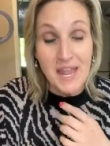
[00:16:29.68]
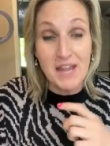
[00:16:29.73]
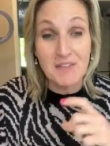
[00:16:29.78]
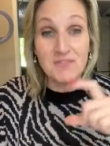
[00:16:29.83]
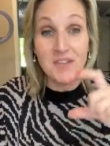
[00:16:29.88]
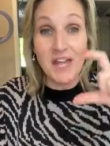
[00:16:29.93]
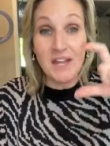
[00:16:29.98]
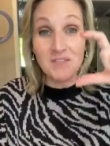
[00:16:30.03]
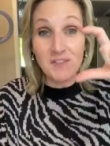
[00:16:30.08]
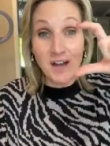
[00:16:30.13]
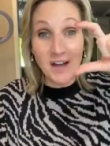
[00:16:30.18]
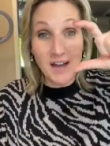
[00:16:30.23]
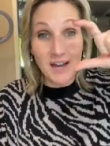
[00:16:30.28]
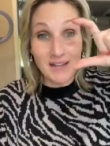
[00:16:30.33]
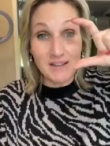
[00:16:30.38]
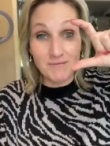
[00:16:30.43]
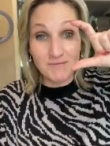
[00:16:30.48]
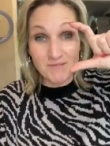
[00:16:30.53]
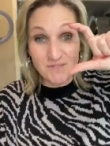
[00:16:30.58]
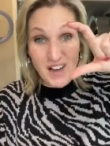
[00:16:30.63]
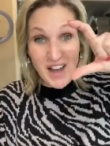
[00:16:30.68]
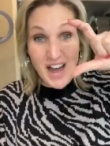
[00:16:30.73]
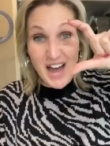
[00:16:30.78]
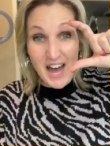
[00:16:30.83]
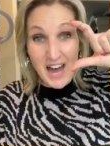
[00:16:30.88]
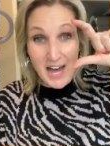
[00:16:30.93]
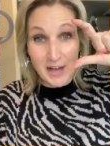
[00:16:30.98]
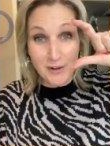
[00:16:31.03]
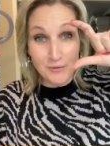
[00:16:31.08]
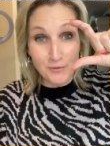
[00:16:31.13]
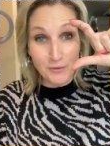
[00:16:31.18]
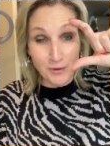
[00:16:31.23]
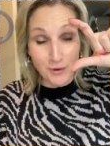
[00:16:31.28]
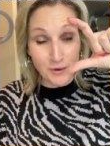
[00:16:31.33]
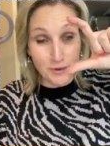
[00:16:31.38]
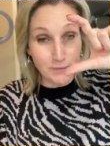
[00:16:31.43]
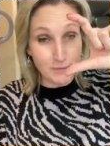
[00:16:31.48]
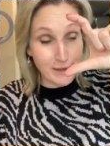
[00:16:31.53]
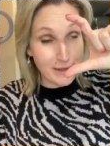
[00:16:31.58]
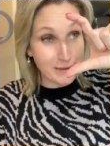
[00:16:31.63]
If they've got 5
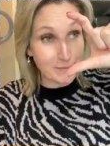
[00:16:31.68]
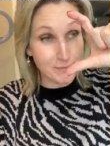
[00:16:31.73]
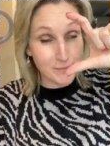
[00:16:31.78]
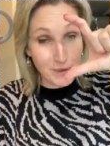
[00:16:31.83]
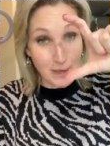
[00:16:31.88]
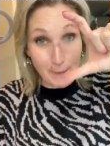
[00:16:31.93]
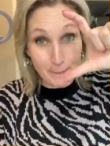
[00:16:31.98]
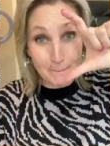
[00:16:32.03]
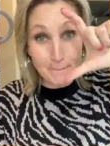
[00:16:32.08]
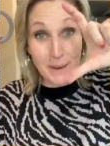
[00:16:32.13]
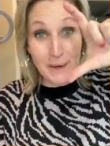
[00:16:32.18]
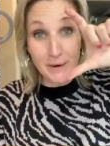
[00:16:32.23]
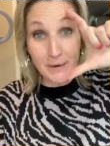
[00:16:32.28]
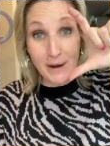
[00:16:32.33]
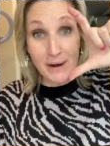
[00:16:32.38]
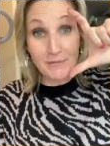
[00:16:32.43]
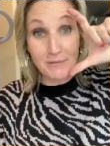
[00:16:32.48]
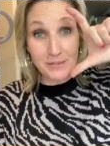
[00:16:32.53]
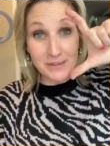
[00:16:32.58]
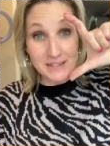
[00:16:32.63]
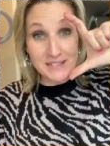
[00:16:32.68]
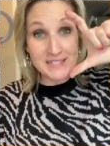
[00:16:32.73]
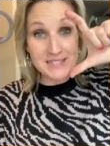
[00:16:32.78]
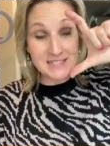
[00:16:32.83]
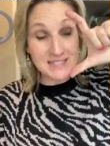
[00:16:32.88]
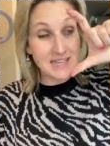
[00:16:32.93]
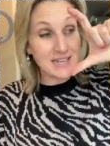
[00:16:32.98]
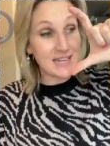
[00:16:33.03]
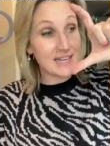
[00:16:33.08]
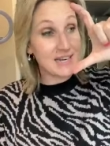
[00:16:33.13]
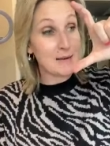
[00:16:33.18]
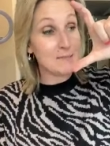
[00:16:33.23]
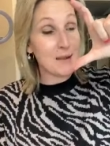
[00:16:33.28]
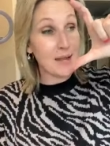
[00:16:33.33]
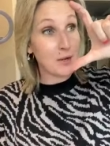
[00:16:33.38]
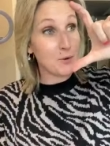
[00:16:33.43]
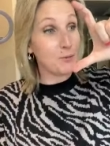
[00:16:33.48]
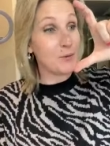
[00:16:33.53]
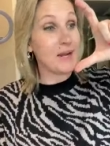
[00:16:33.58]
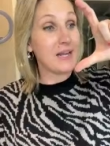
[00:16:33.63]
or like a paragraph this thick and I'm
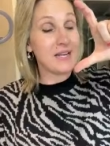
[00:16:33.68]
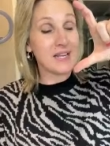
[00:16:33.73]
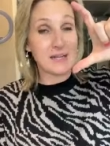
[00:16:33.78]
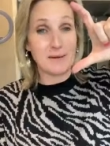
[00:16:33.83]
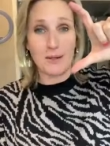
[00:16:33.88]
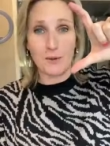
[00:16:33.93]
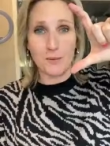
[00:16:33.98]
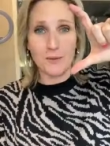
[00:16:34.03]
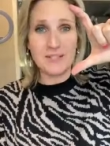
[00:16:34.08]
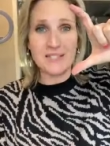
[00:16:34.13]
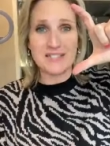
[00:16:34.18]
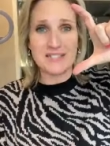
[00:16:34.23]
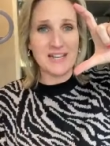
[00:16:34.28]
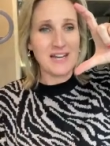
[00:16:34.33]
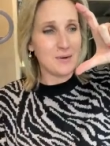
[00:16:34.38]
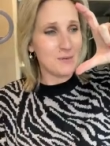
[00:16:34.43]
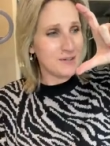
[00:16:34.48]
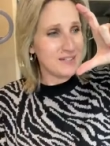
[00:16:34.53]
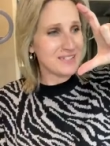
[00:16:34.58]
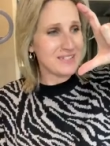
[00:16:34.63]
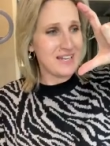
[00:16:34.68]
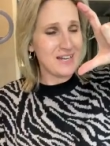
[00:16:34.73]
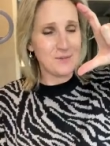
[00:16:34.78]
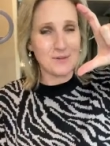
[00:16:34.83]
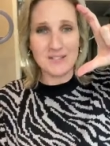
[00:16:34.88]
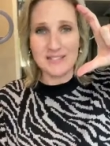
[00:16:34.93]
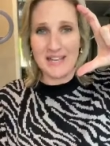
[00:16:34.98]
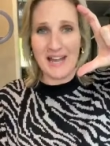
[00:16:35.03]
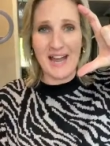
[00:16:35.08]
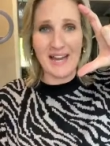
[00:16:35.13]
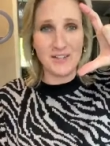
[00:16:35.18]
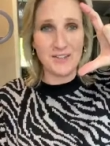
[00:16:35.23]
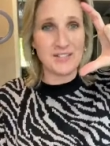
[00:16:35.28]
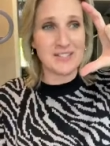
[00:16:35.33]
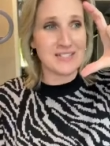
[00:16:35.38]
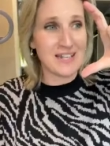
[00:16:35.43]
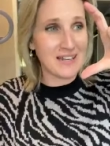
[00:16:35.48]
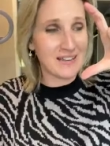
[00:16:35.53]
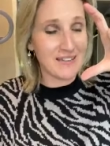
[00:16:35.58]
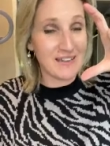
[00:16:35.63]
like reading, I'm like, what's that? What's that? What's that? How do you
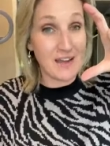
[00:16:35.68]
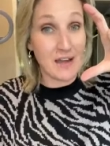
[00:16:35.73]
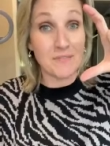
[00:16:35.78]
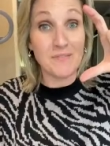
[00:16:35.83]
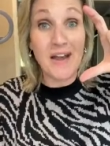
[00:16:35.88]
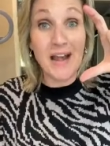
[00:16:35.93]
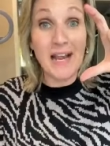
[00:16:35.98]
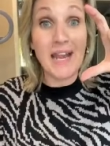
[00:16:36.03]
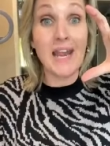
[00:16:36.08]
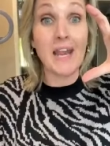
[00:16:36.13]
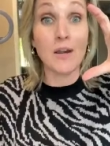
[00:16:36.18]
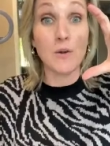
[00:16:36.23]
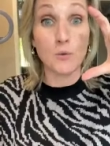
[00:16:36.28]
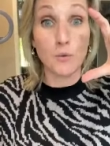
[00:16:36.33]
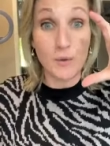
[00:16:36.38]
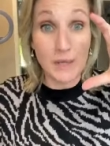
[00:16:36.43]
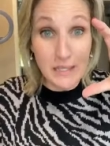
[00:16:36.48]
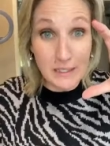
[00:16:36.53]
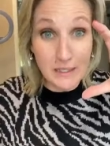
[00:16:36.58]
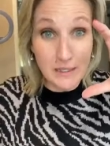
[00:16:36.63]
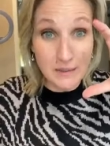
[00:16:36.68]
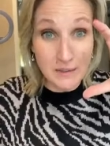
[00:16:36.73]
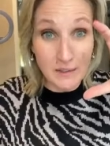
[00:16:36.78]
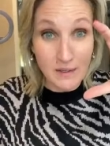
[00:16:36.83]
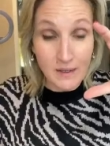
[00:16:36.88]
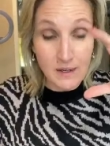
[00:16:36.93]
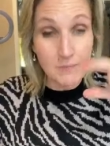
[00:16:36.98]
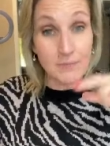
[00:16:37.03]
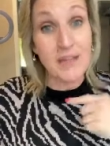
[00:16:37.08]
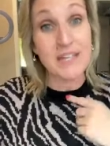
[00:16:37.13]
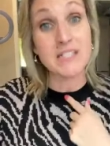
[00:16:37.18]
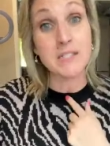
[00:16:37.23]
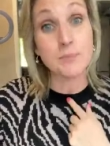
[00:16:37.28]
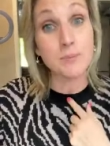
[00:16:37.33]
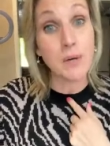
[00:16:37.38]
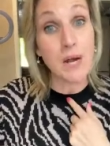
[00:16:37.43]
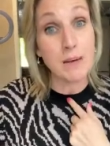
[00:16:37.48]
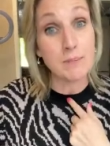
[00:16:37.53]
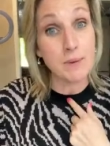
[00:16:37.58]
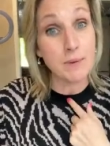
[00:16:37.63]
say that? If I can't read it, that's a
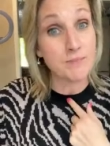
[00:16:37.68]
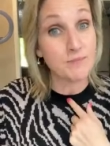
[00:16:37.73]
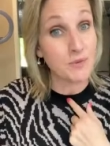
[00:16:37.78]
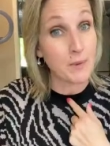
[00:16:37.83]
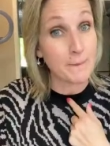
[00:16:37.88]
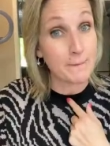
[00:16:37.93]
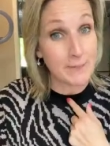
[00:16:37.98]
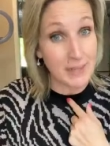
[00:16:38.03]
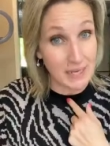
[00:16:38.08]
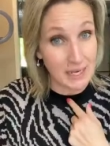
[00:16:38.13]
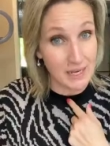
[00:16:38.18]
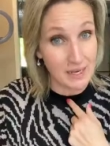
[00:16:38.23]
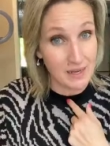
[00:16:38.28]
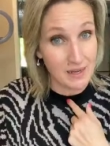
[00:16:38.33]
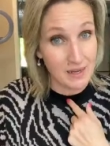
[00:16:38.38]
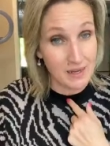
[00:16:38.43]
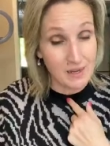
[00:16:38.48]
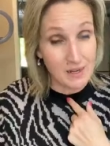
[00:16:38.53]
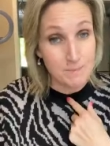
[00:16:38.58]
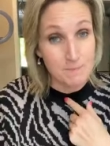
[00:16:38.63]
problem for me.